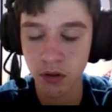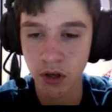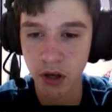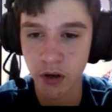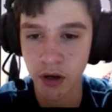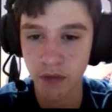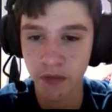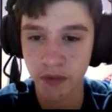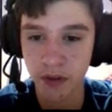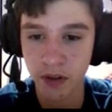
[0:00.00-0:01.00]
Uh-oh.
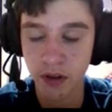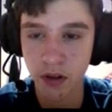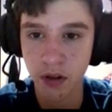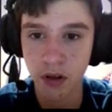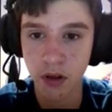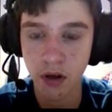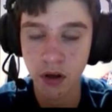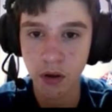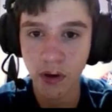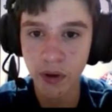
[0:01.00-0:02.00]

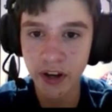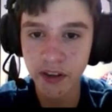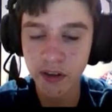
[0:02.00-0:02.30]
What are you